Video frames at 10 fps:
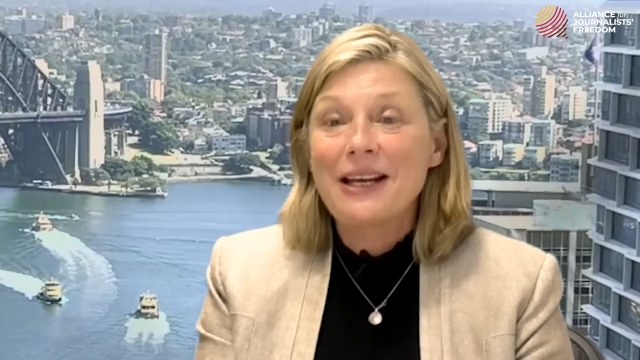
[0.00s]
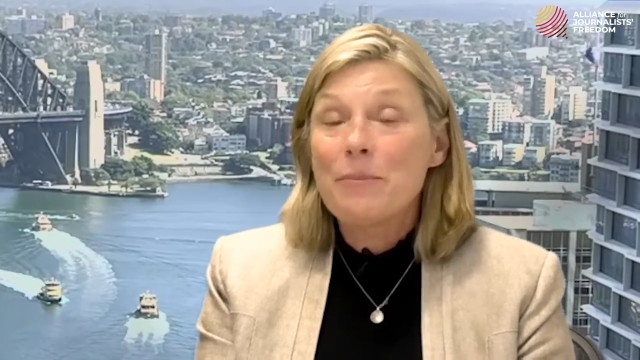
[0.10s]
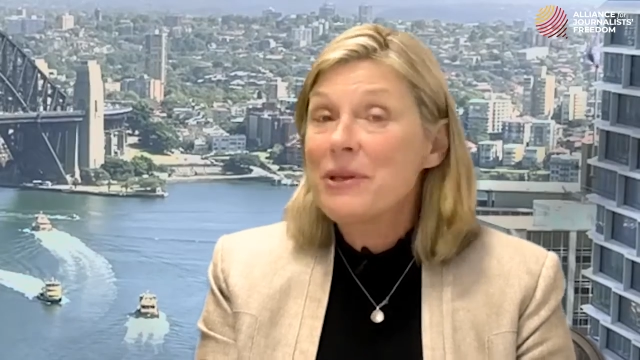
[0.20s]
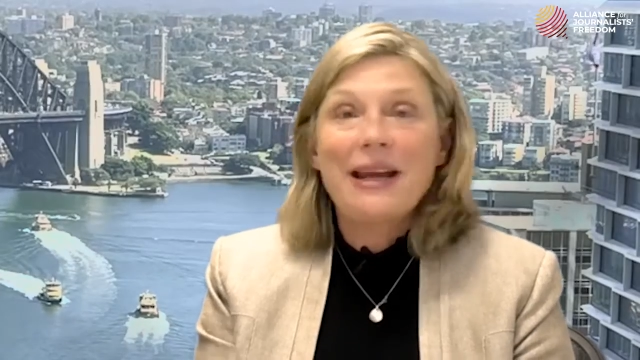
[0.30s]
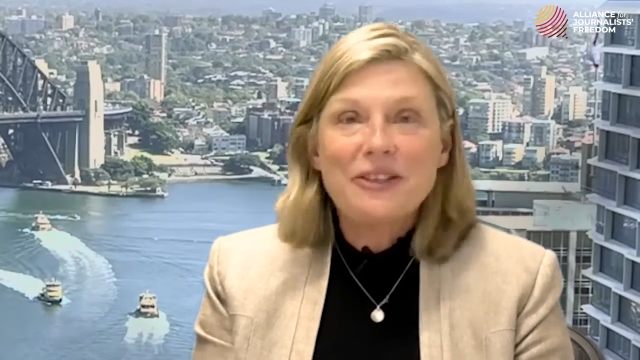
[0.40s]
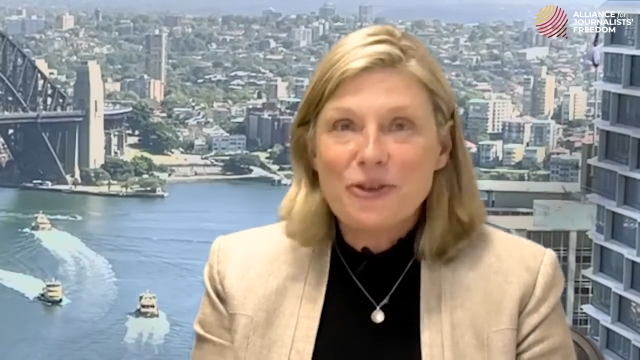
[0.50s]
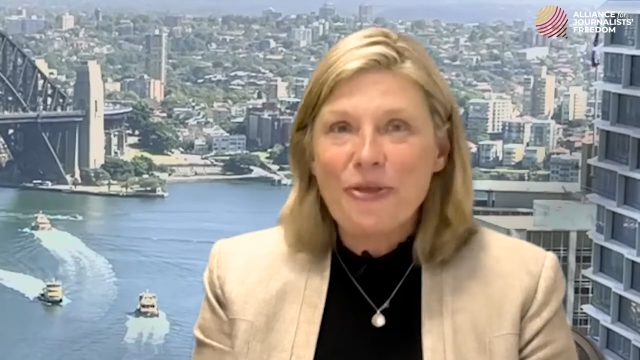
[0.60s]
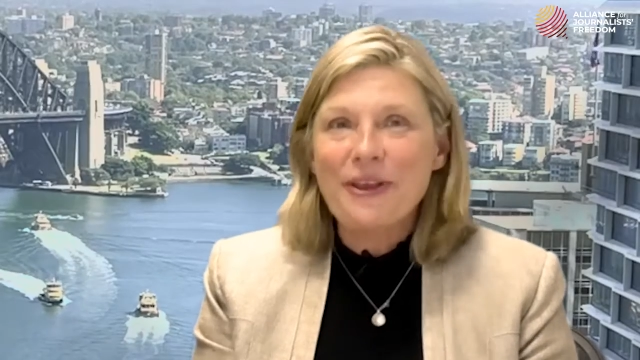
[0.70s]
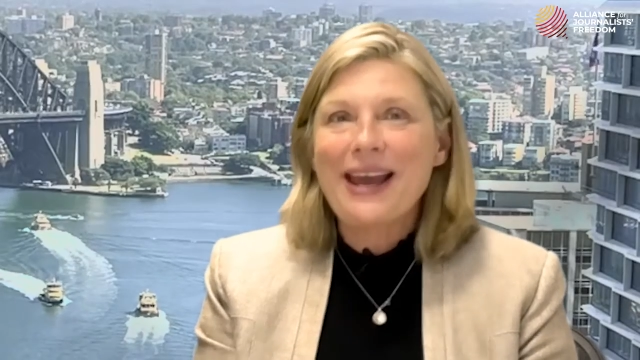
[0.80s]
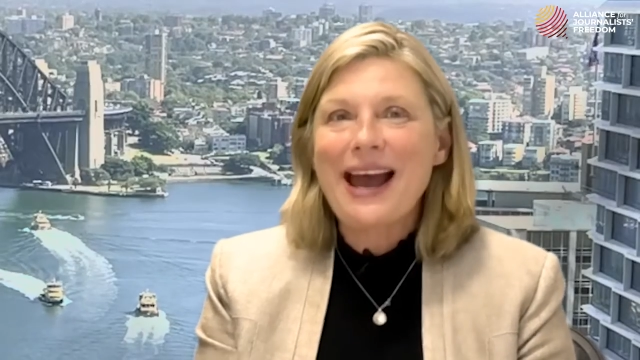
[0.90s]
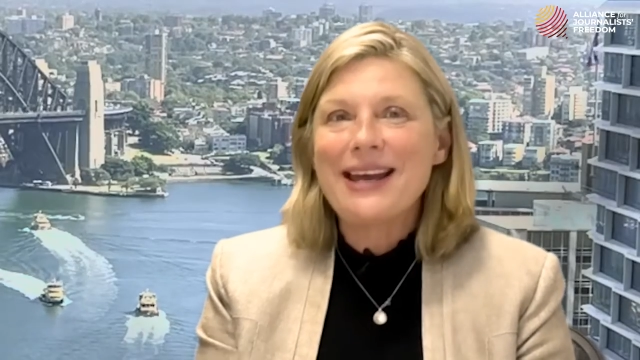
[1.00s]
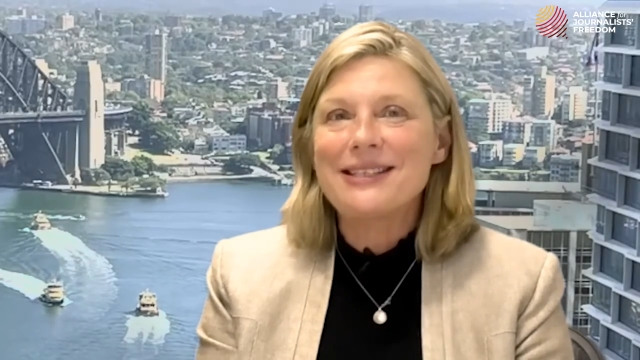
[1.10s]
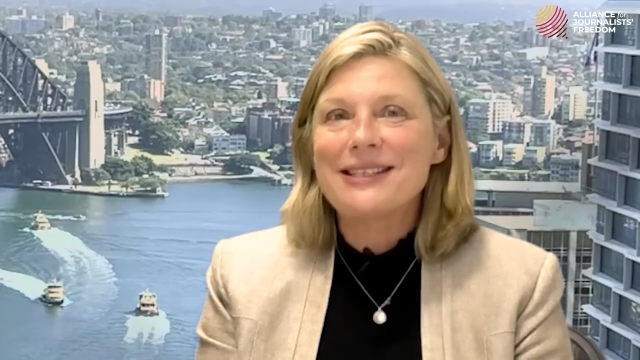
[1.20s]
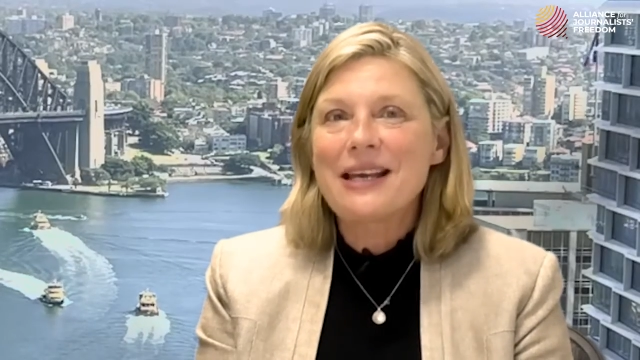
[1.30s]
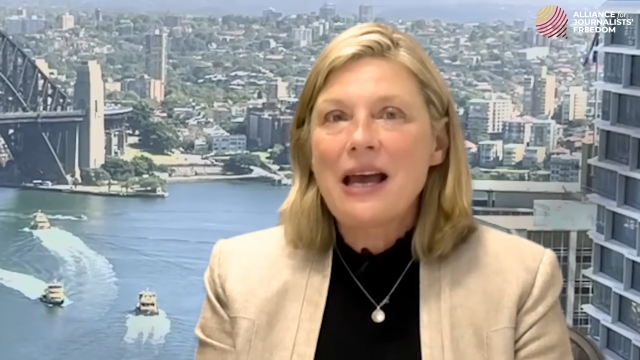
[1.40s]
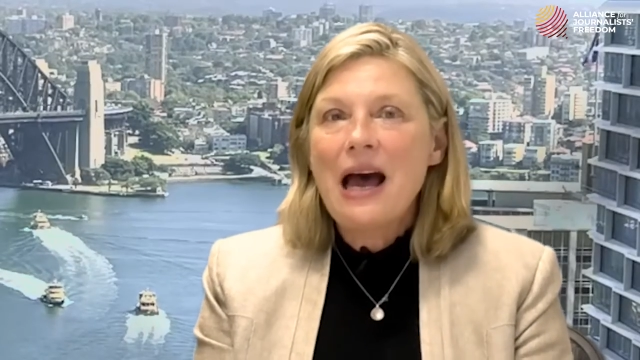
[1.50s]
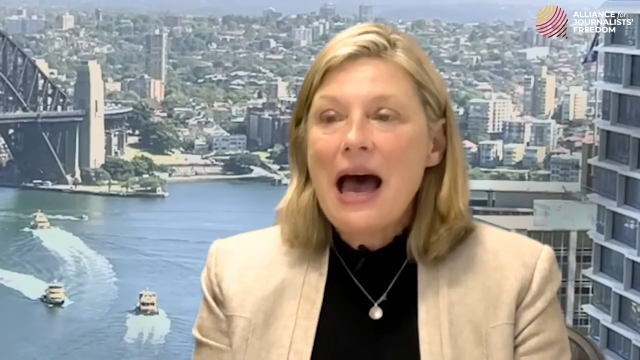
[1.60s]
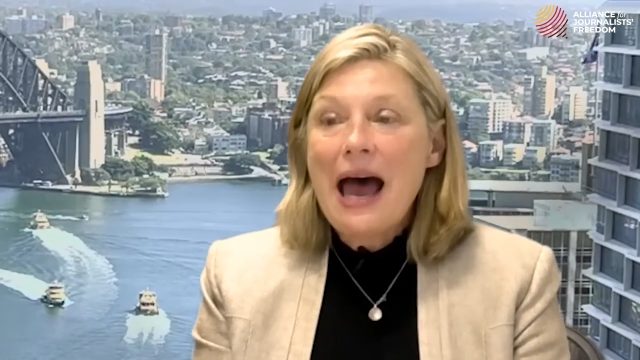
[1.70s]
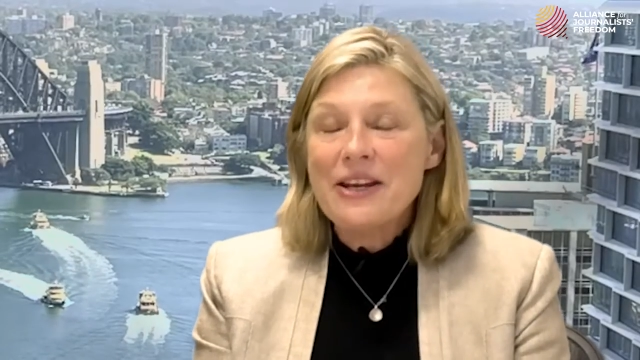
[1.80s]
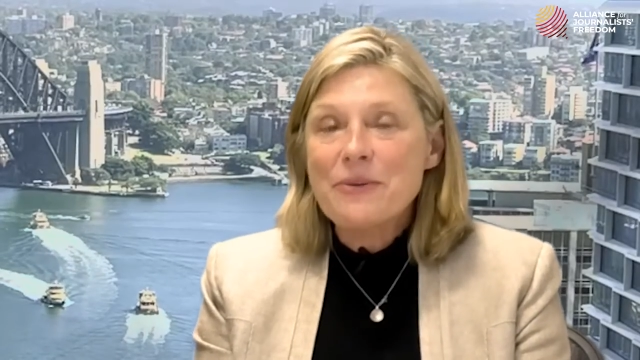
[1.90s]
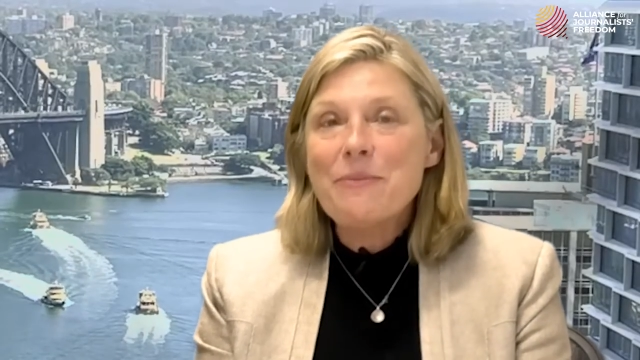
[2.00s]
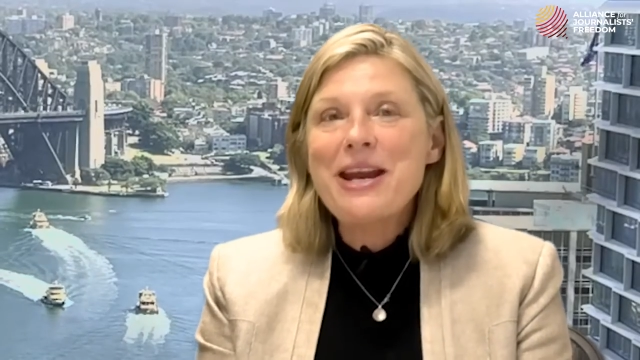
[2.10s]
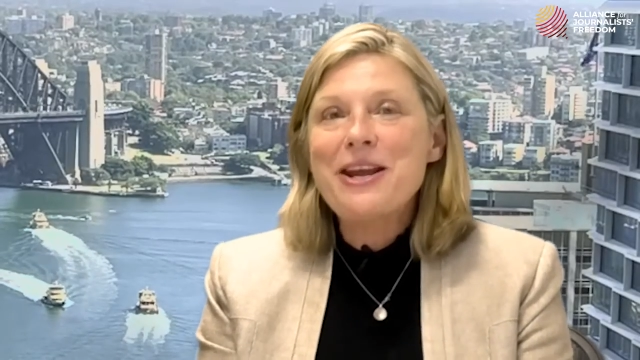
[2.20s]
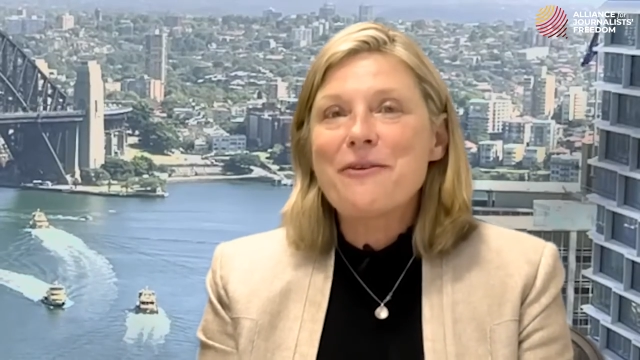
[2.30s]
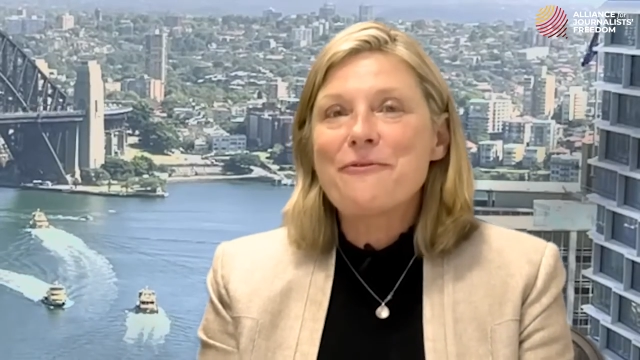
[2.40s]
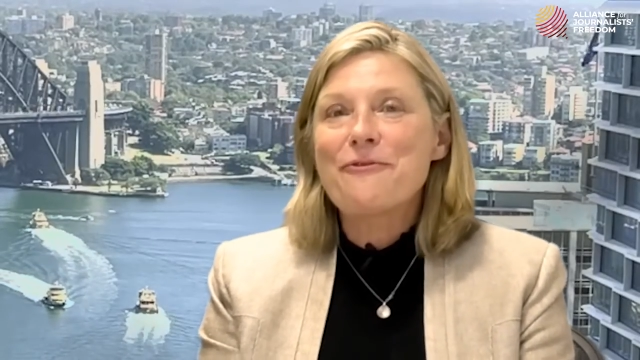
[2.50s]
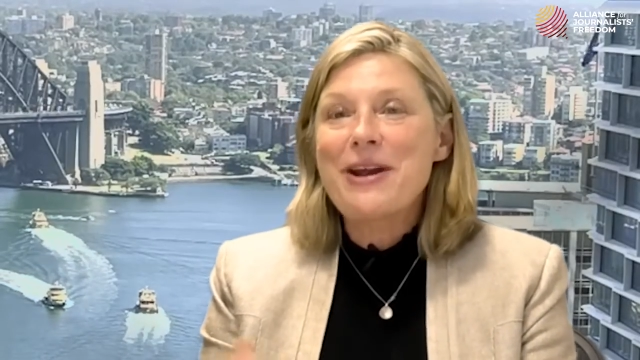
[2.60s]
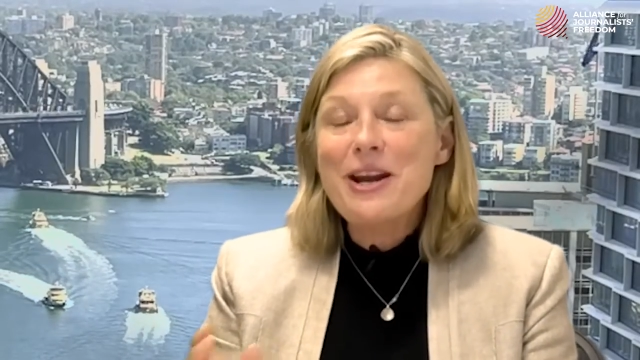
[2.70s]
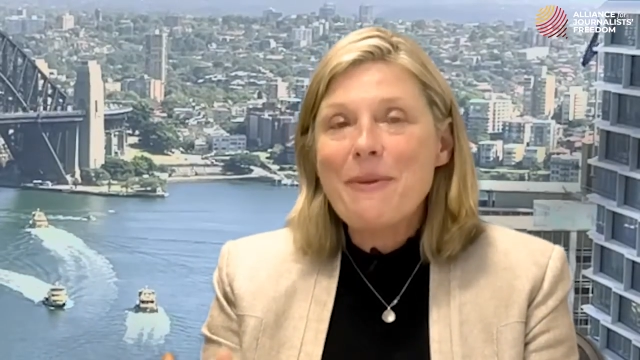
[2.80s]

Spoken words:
But that's not the case. And a Media Freedom